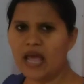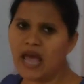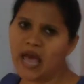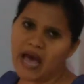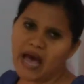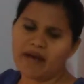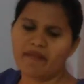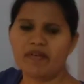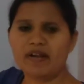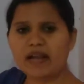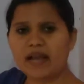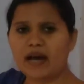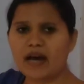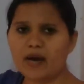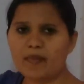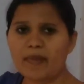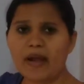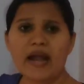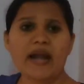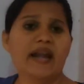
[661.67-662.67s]
I will come
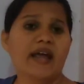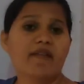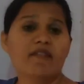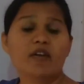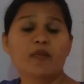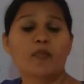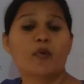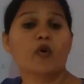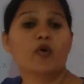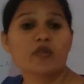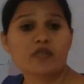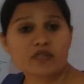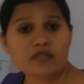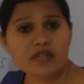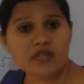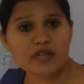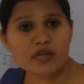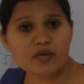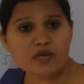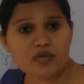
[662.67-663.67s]
and I will produce the
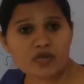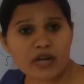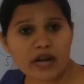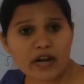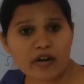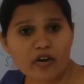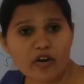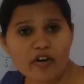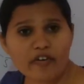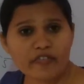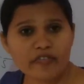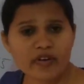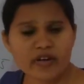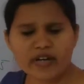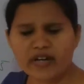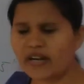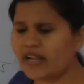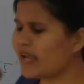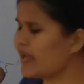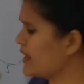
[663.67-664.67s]
new strand of
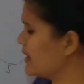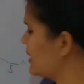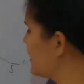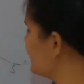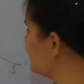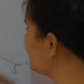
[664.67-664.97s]
DNA.